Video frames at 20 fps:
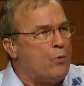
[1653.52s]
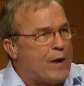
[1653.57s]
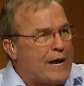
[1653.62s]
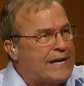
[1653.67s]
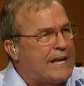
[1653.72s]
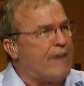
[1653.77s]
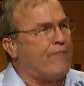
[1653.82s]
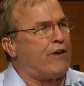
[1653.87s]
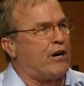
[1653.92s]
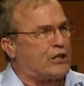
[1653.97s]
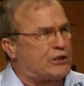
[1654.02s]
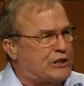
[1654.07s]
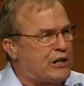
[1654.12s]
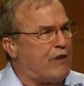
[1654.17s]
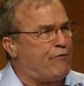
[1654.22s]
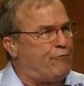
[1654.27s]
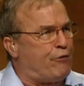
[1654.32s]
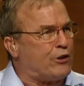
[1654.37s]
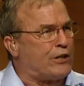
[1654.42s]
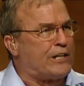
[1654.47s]
we give
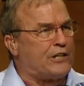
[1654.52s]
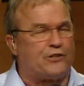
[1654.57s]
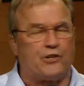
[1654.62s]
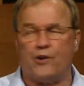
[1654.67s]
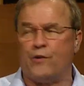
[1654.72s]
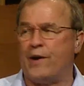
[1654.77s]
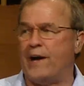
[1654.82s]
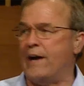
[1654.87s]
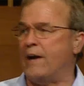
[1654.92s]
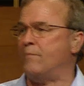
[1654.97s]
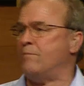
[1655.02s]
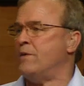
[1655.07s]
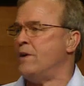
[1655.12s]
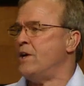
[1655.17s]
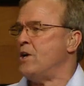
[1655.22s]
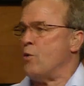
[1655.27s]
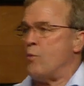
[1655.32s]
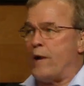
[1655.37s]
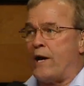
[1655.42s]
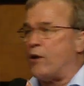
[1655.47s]
ourselves fully to him.
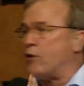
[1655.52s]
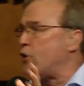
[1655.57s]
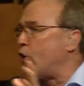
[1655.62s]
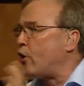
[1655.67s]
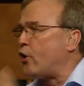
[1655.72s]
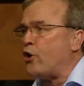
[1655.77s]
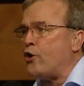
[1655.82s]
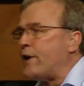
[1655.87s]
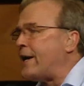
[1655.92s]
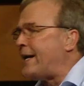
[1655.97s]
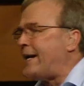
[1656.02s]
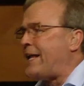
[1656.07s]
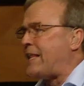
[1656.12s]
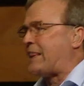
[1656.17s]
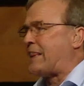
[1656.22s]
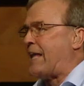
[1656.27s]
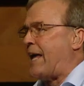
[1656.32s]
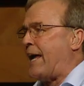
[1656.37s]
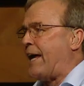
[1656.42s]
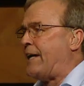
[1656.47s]
We don't earn
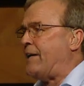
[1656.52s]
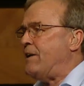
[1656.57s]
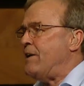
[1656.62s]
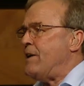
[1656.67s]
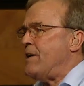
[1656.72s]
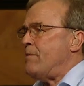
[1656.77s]
anything,